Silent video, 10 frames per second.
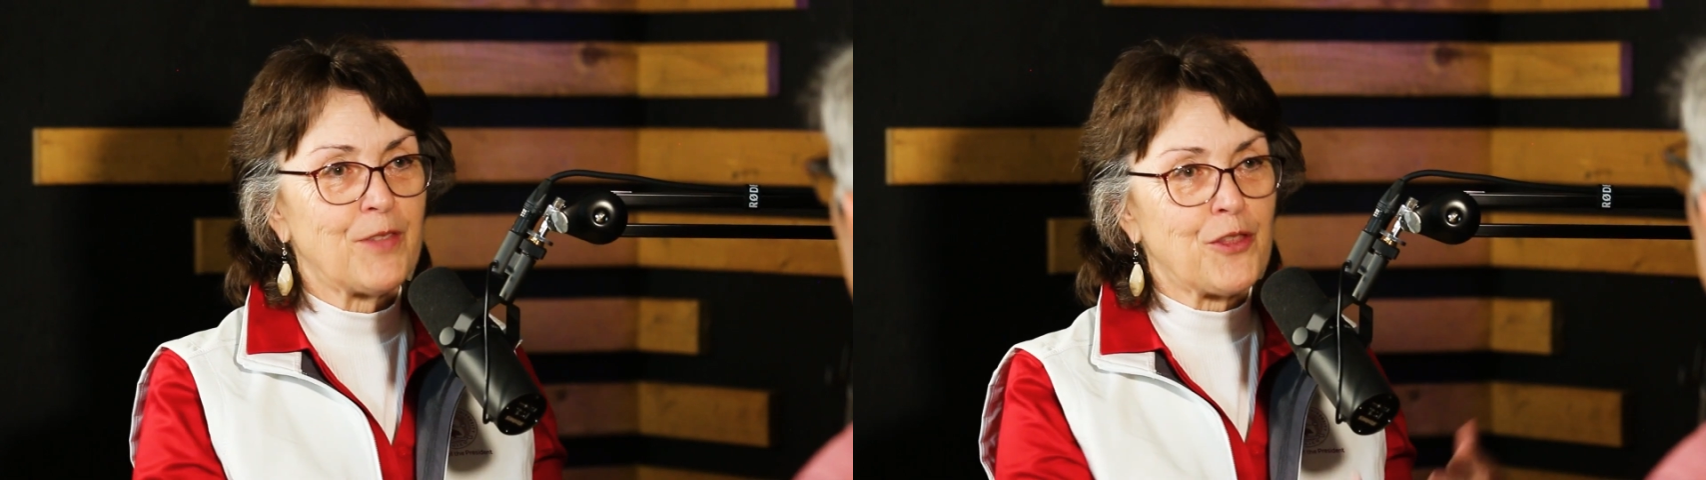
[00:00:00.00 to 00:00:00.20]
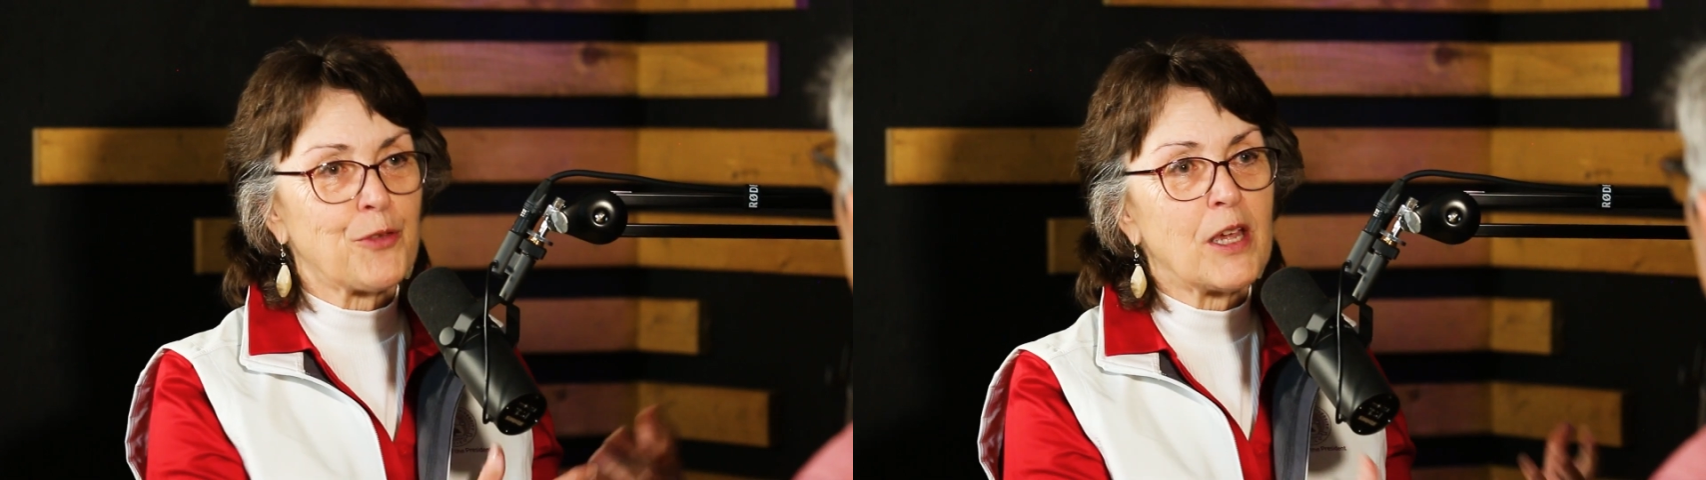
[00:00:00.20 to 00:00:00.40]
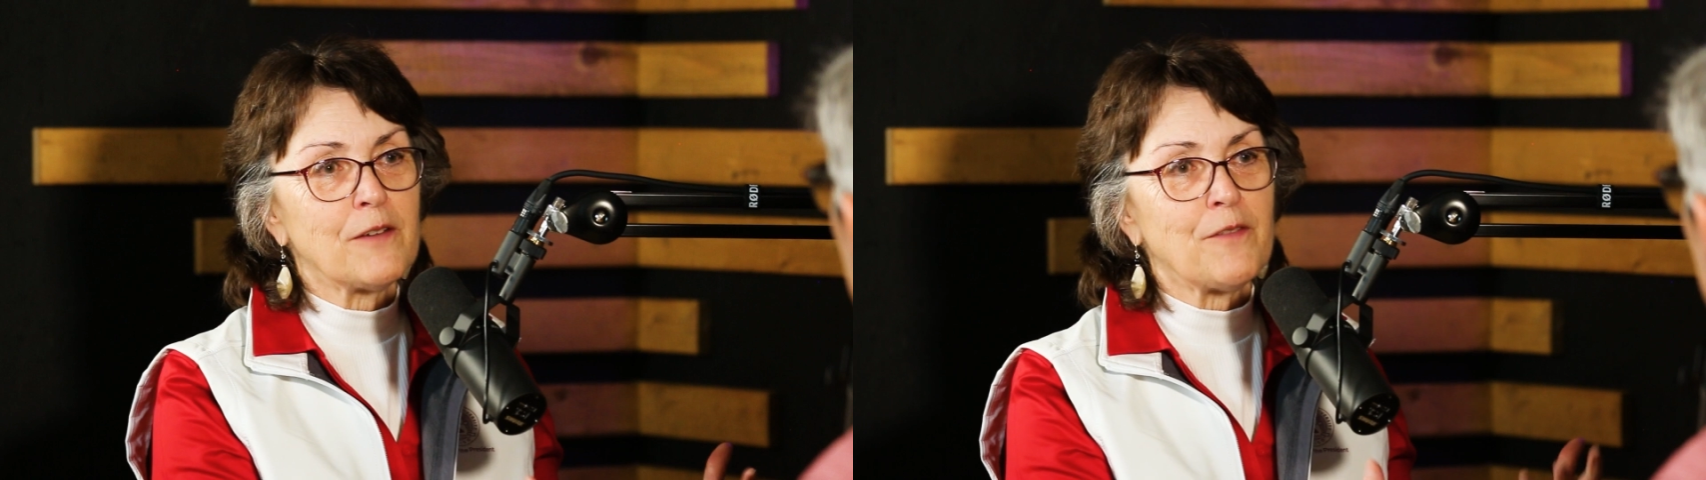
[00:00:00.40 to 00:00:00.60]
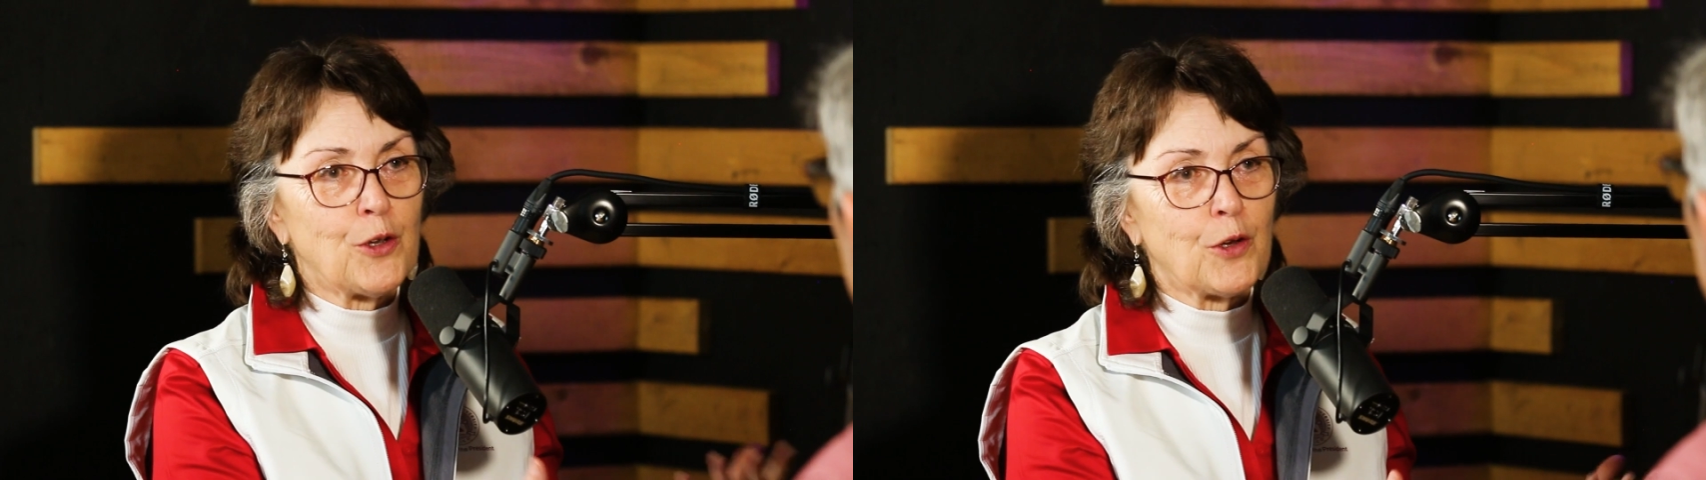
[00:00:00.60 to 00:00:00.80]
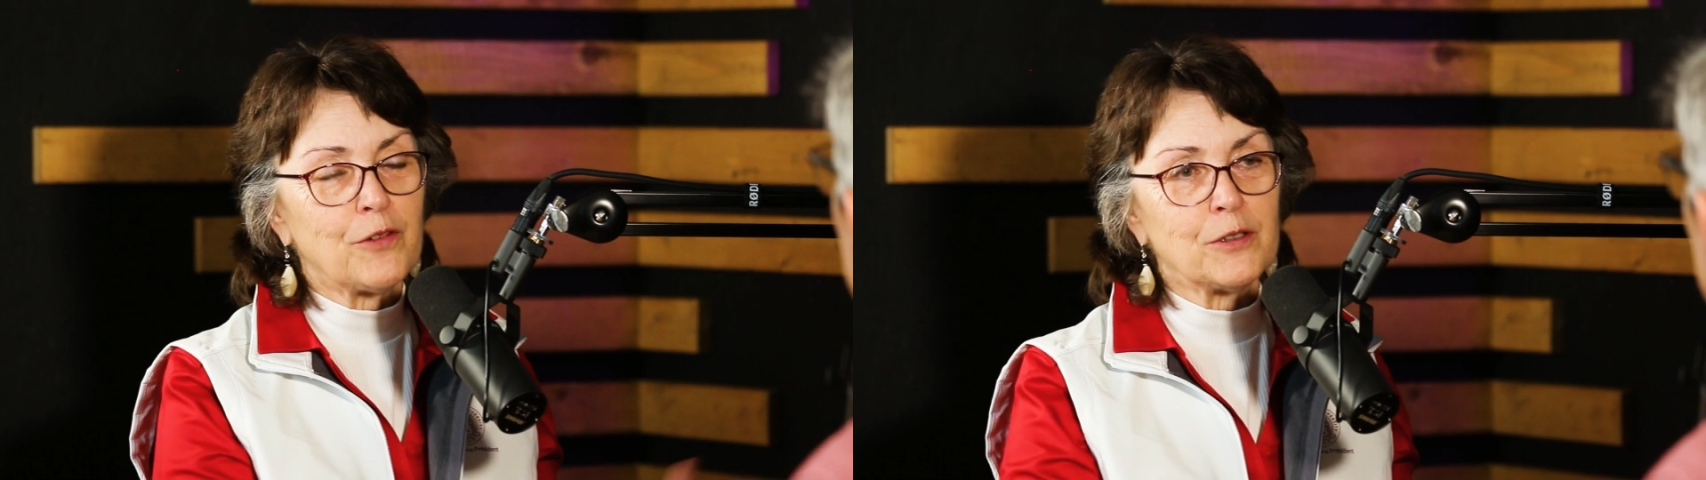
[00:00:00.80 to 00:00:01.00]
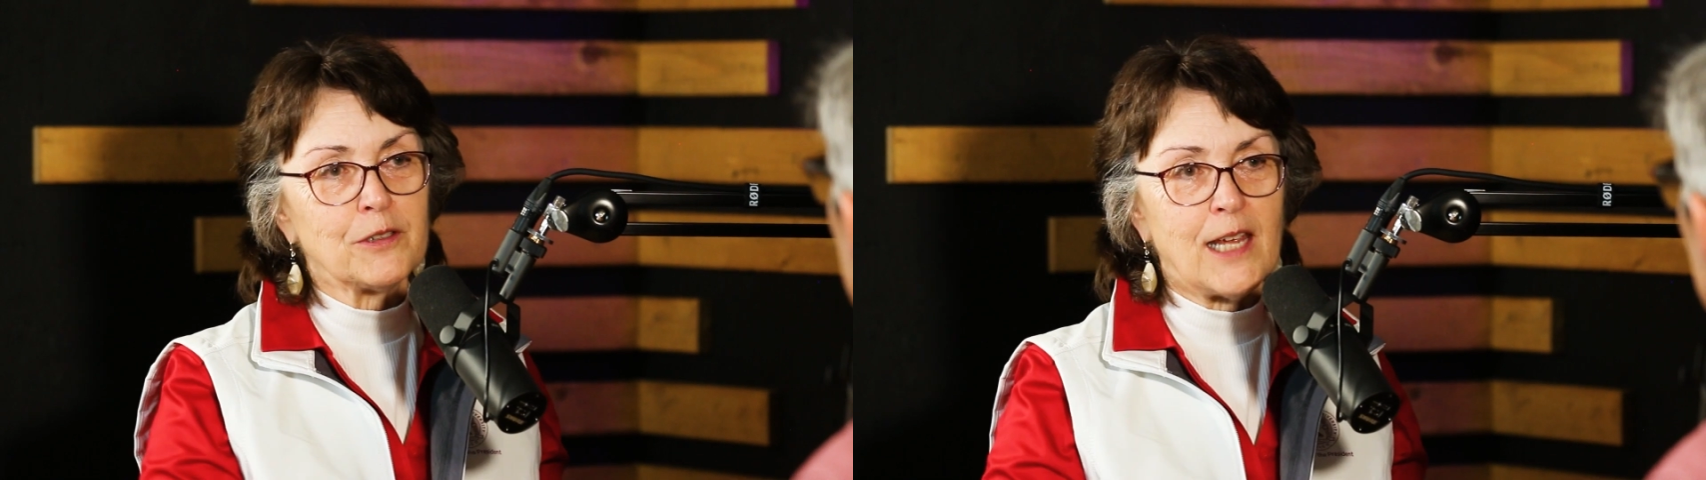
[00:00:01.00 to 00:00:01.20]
the threat of the Oroville